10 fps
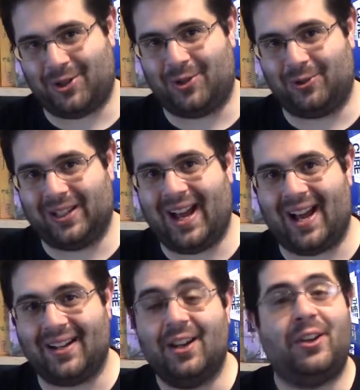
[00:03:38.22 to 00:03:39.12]
to do
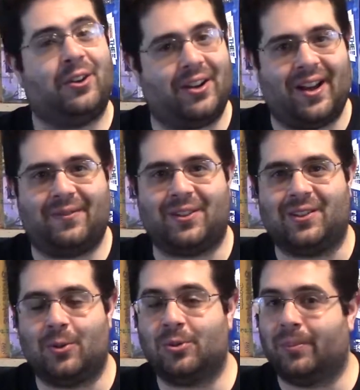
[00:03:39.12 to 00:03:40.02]
that, you're going to have to
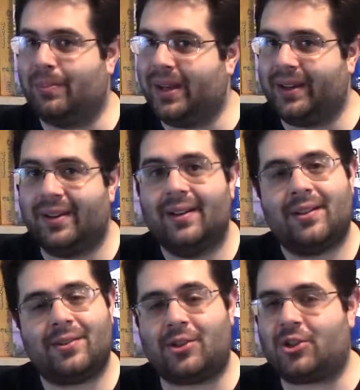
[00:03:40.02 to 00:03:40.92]
deal with a big,
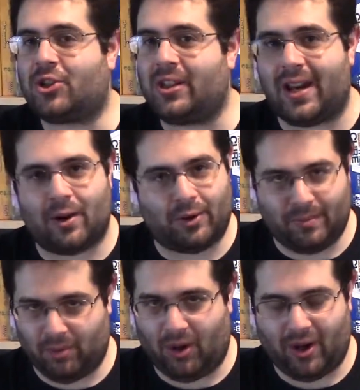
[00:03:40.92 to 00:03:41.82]
scary
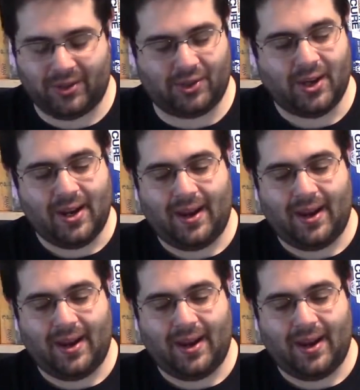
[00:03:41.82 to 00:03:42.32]
boss.